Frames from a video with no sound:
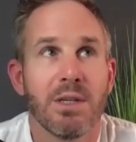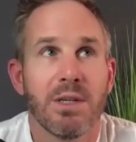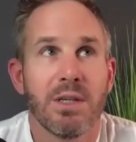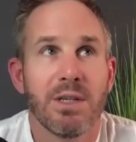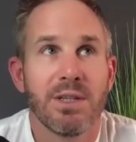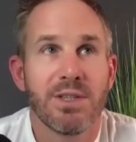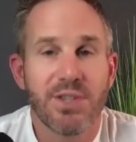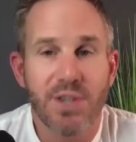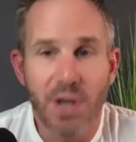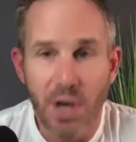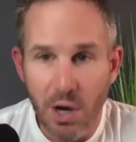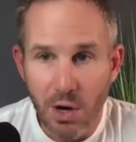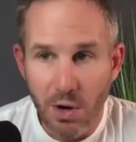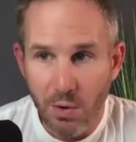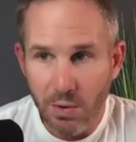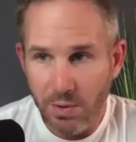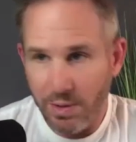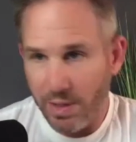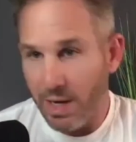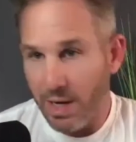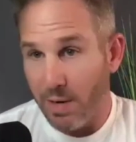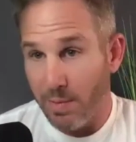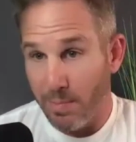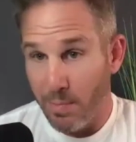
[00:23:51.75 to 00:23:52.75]
So,
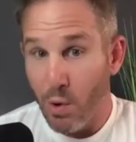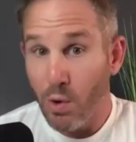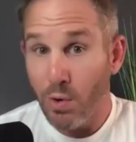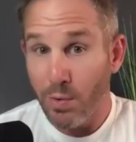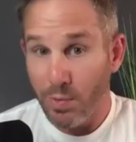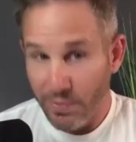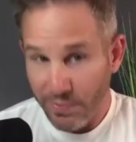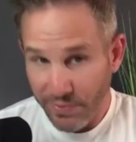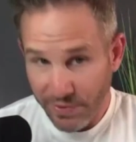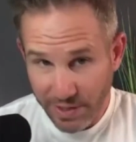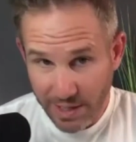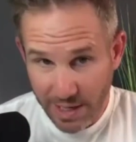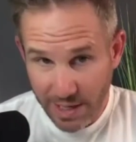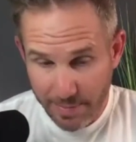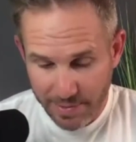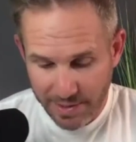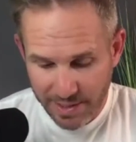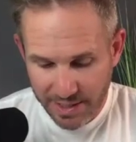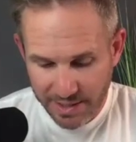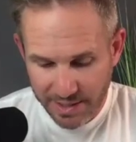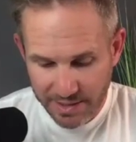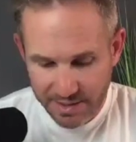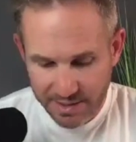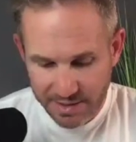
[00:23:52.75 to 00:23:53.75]
you know, more roofing
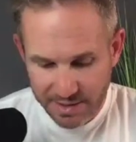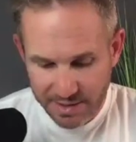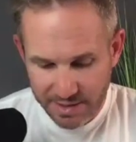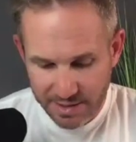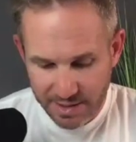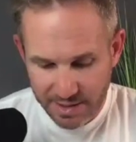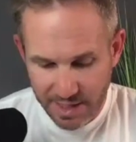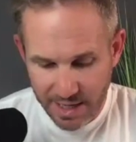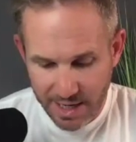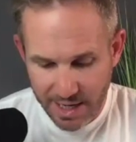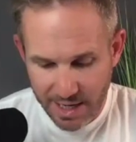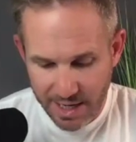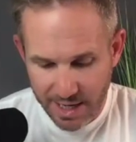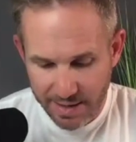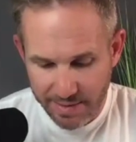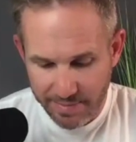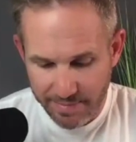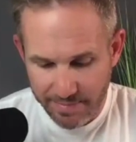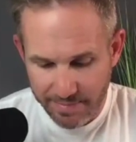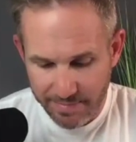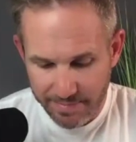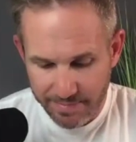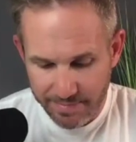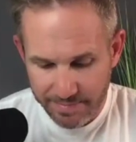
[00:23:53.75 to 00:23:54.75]
companies,
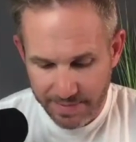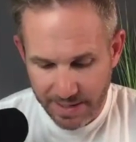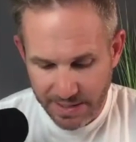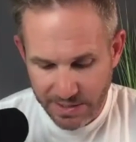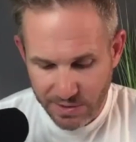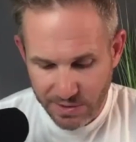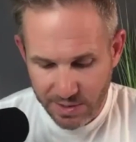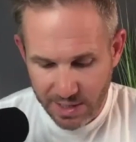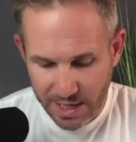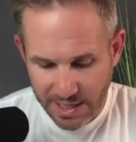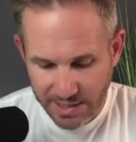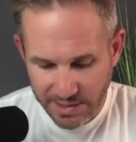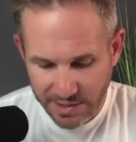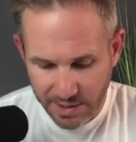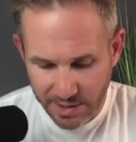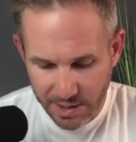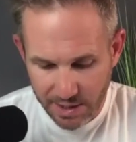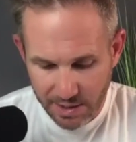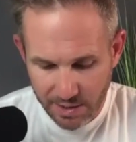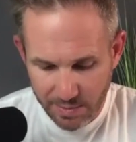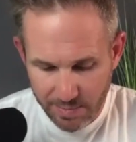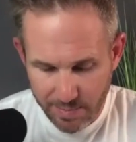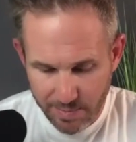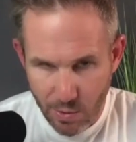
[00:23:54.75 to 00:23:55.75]
um, as you guys
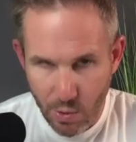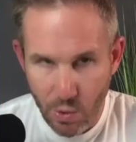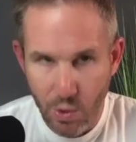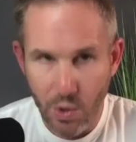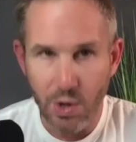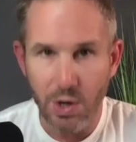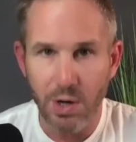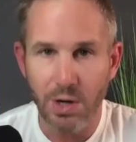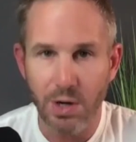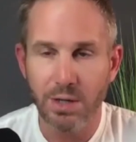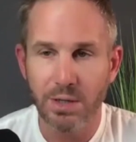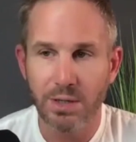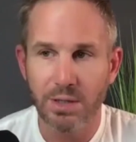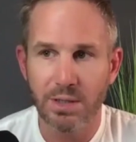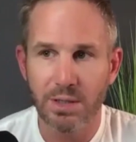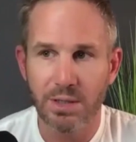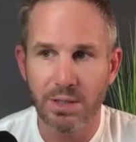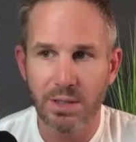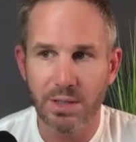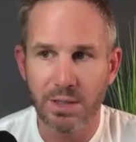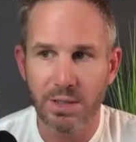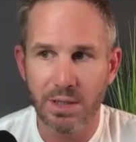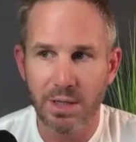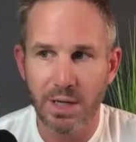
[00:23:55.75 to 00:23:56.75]
know, more
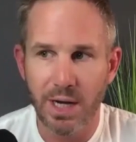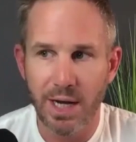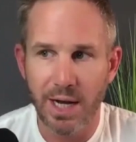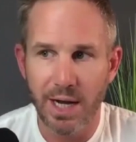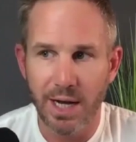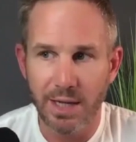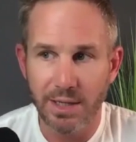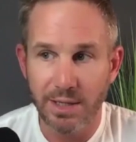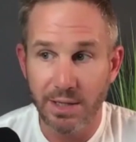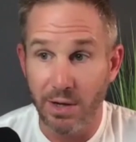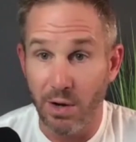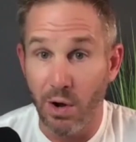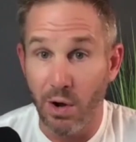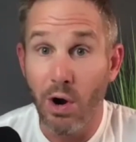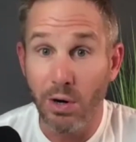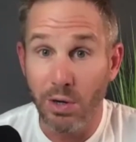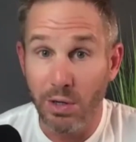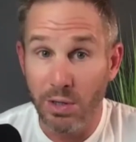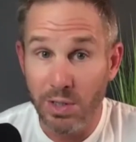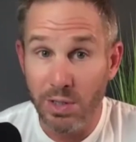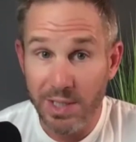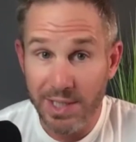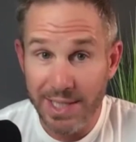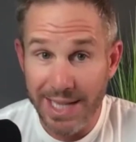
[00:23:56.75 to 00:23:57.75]
uh, you know,
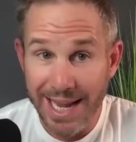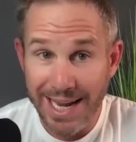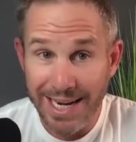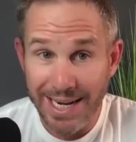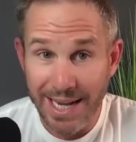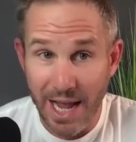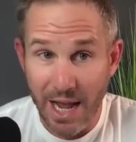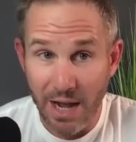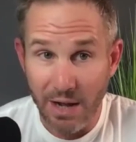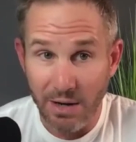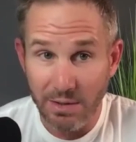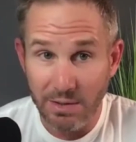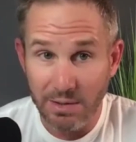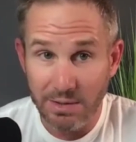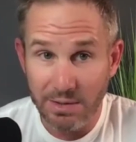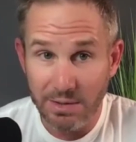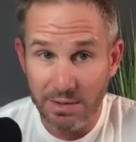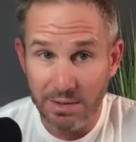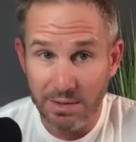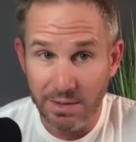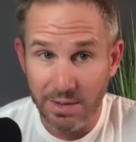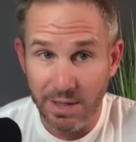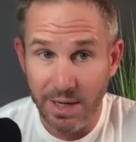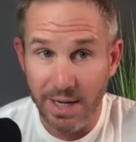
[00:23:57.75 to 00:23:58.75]
harder to stand out,
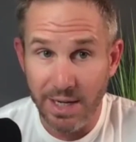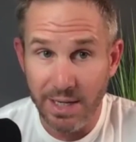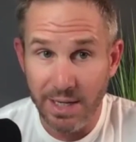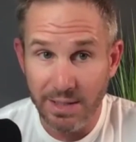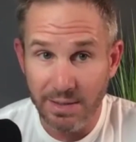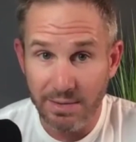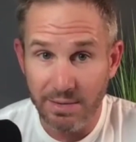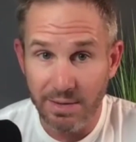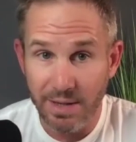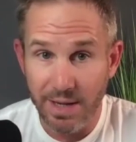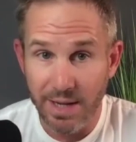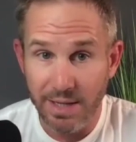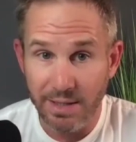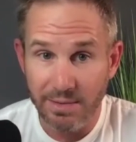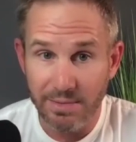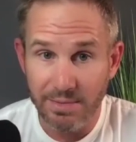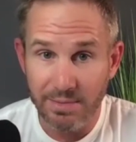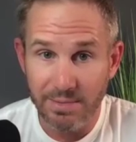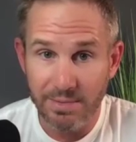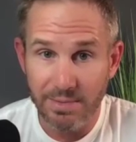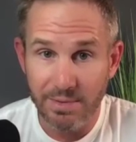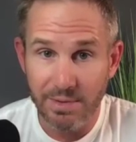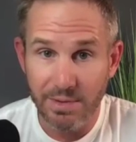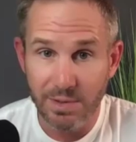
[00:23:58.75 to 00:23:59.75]
right? Like
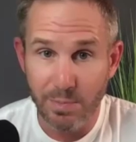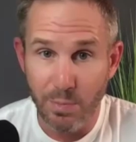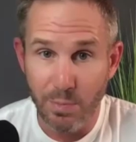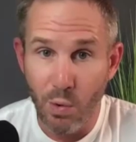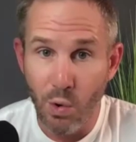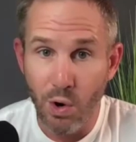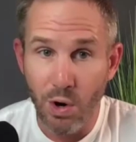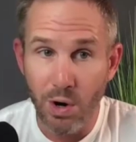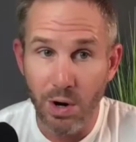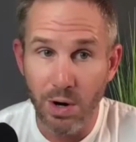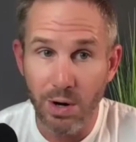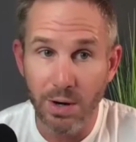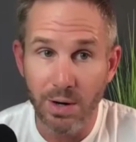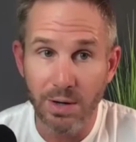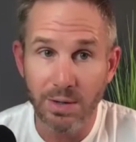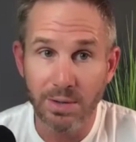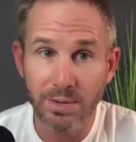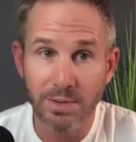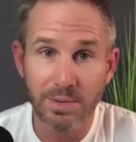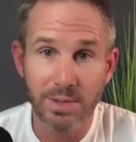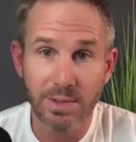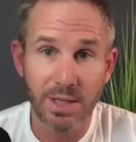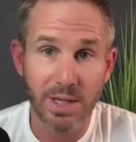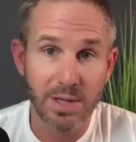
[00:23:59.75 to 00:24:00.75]
there's
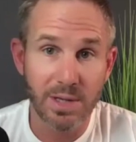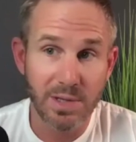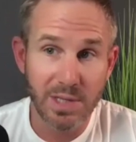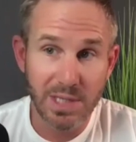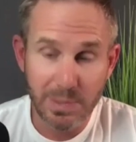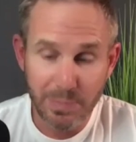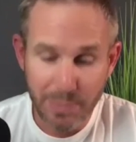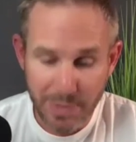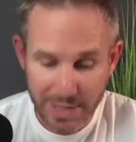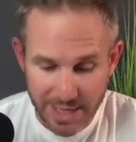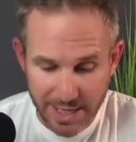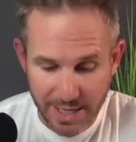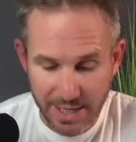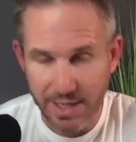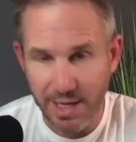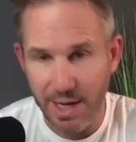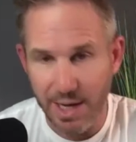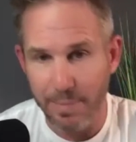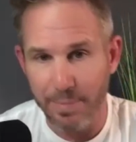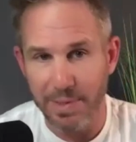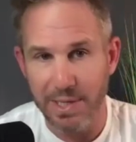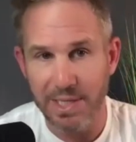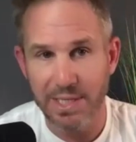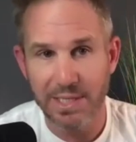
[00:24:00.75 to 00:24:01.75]
more the, these PE
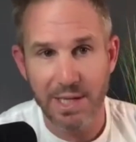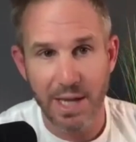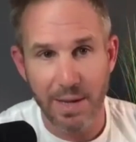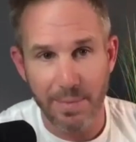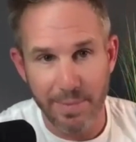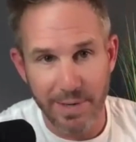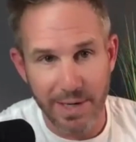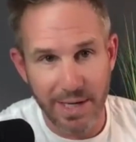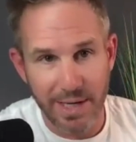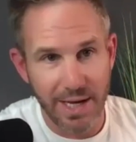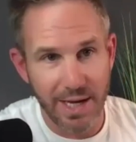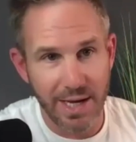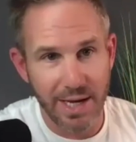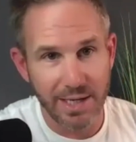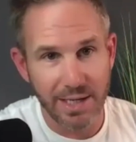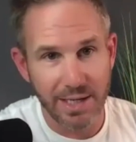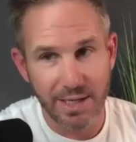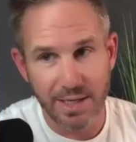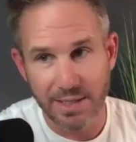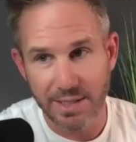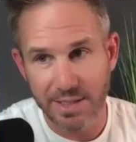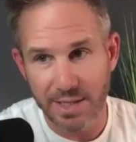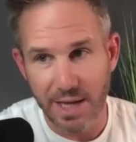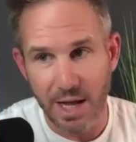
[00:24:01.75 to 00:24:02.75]
companies coming in
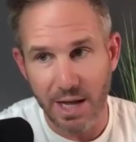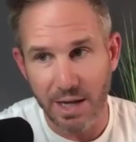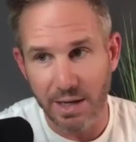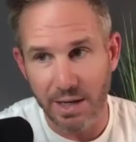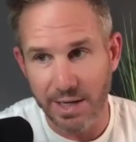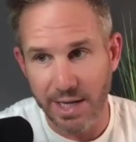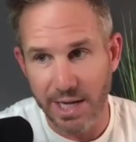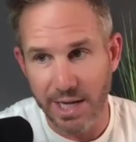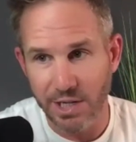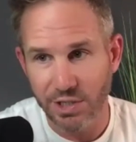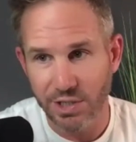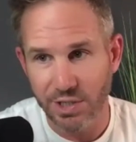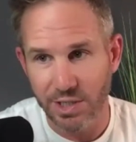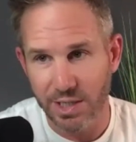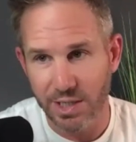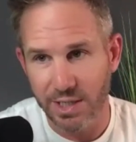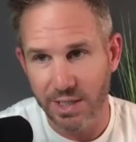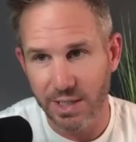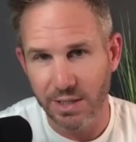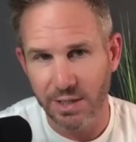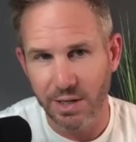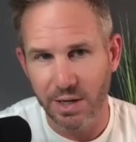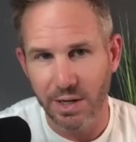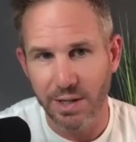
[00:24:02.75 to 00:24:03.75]
and
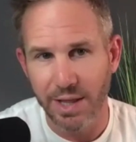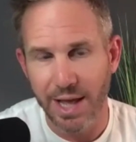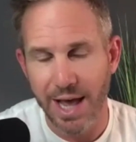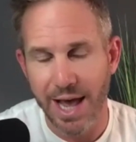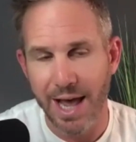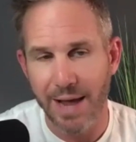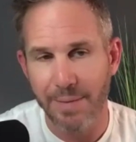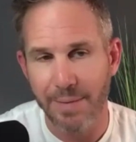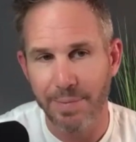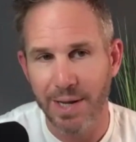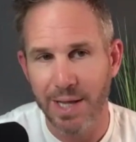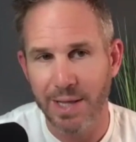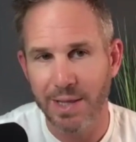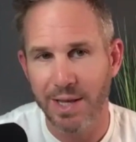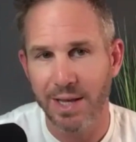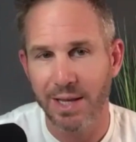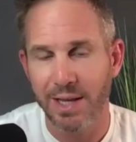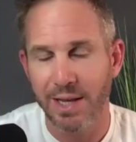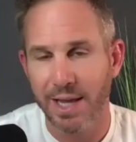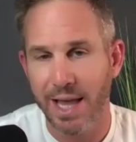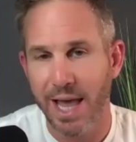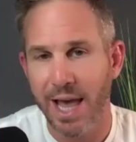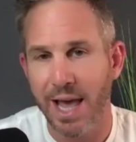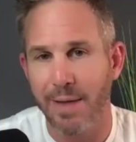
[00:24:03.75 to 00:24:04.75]
consolidation and all that. But I
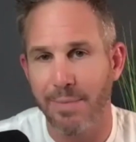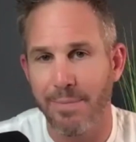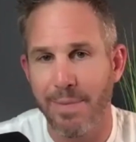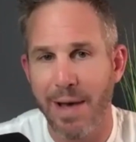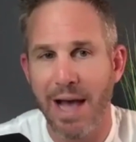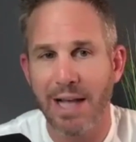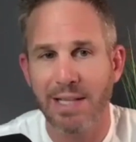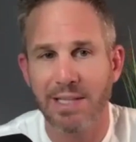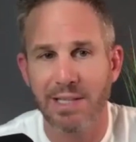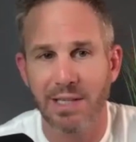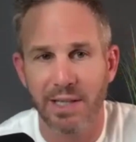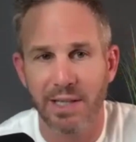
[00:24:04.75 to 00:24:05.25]
think again, back to